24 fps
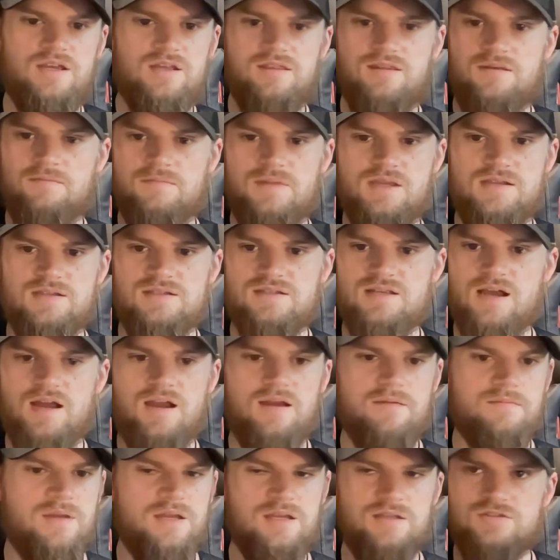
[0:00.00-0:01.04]
In the
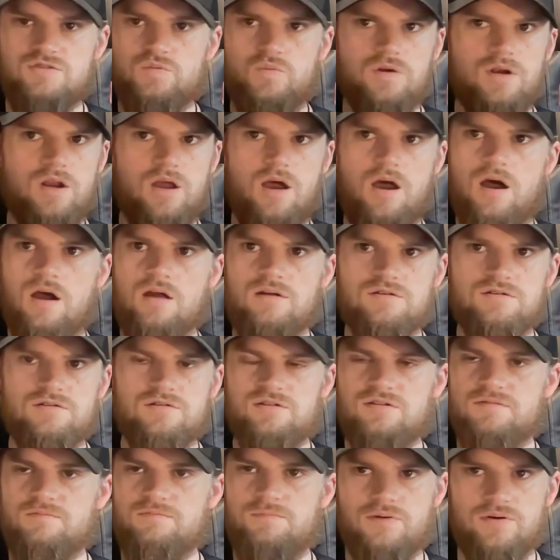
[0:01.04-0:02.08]
meantime, it's
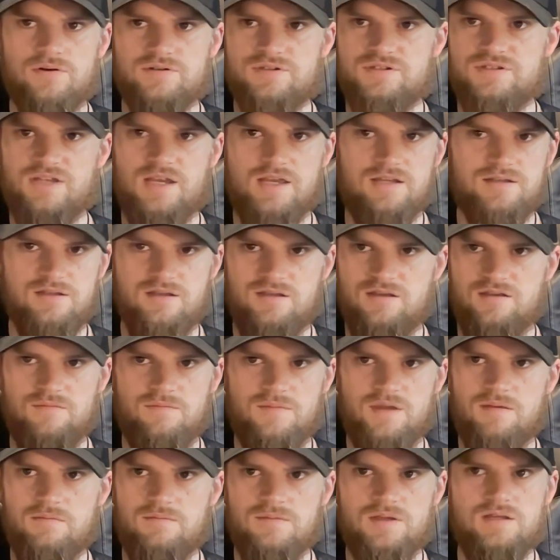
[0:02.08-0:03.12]
100%
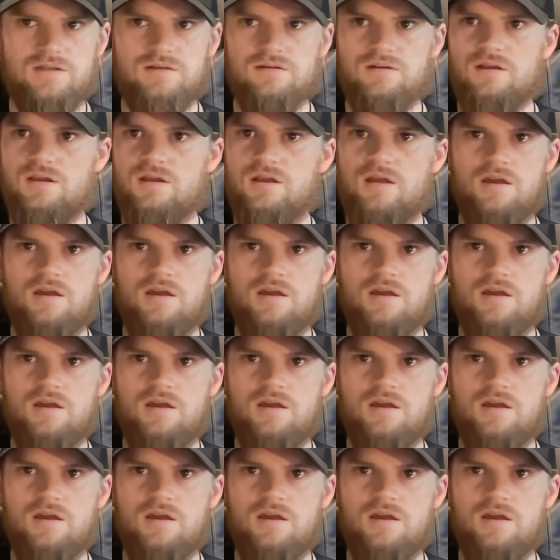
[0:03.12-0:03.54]
commitment,